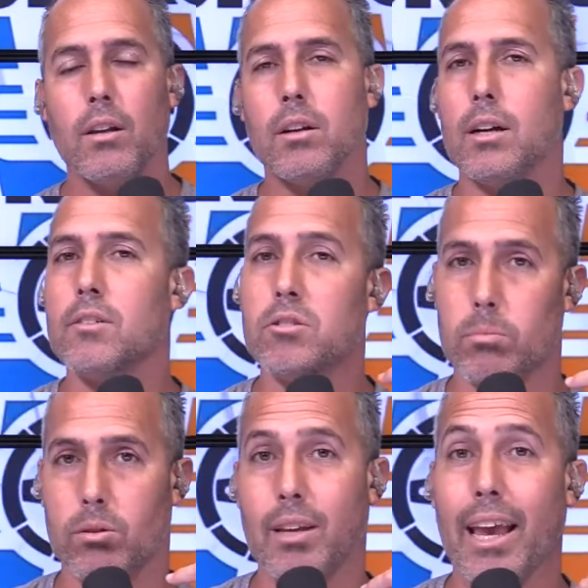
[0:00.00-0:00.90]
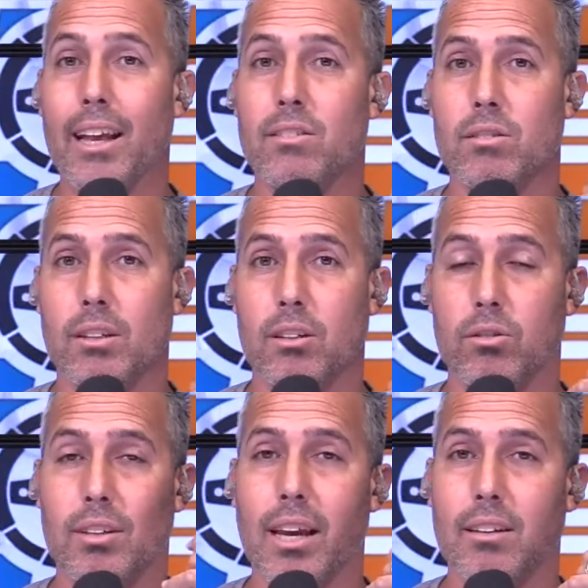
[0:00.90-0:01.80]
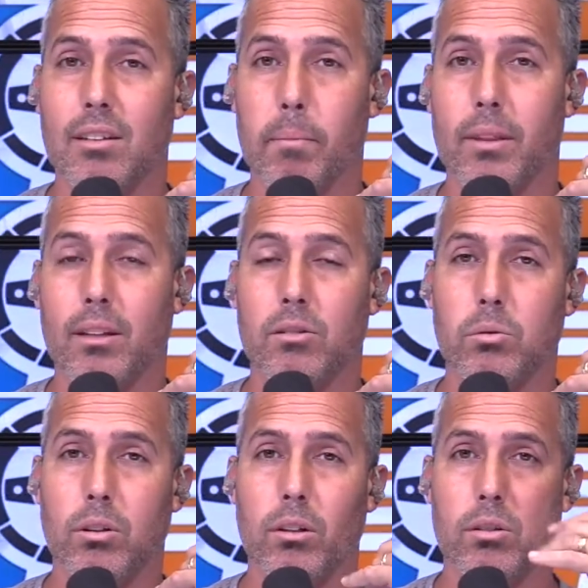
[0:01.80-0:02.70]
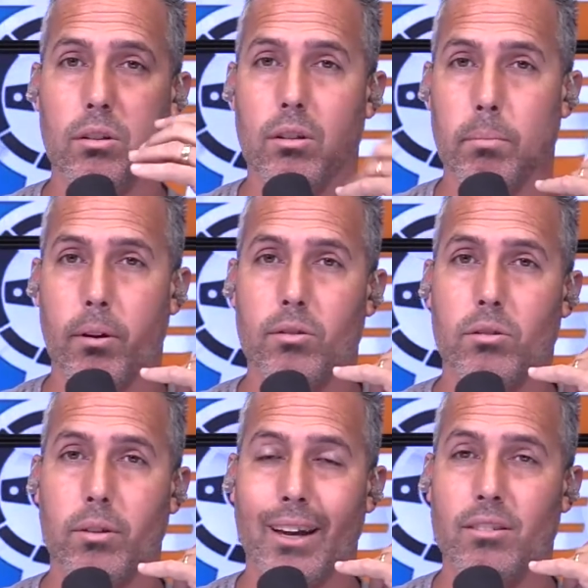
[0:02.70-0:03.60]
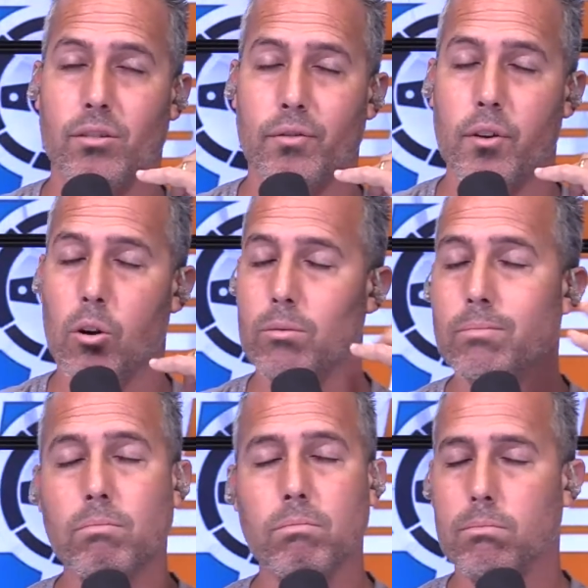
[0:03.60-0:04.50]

the customer's answering or saying something to the person who answers the phone,